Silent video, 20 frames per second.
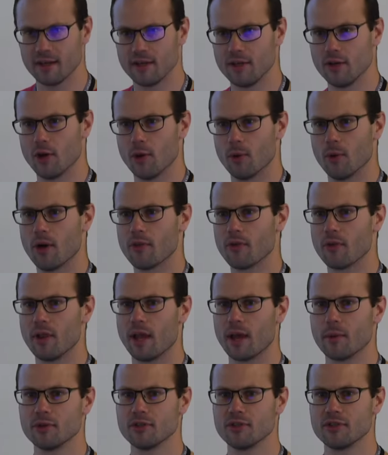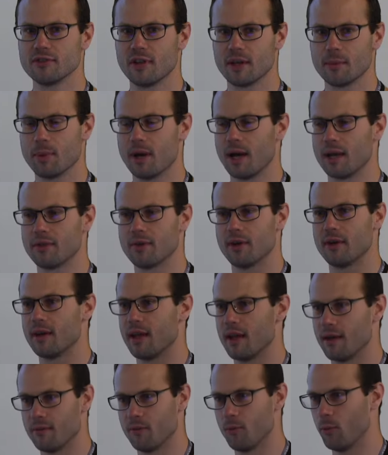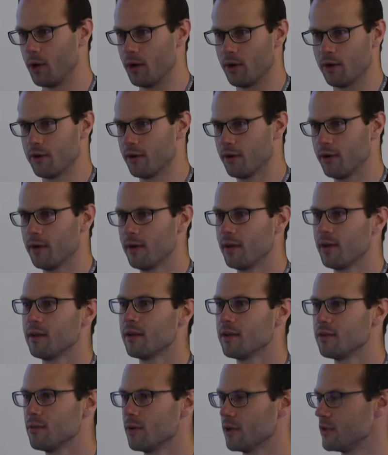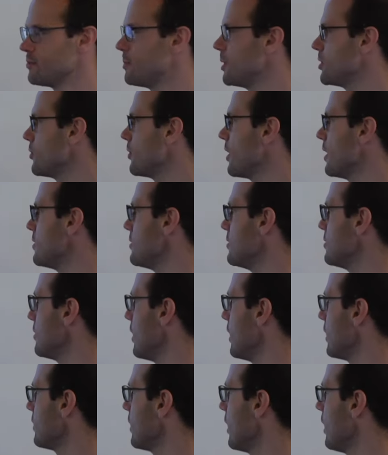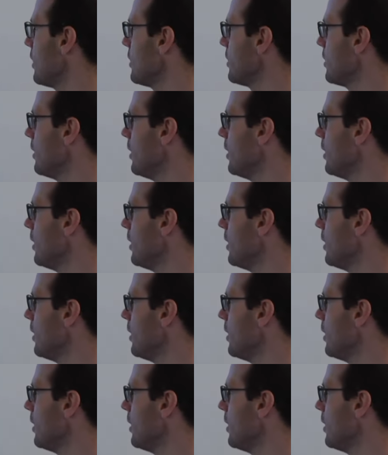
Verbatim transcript: and you know other languages like Python have weird uh, special cases like that.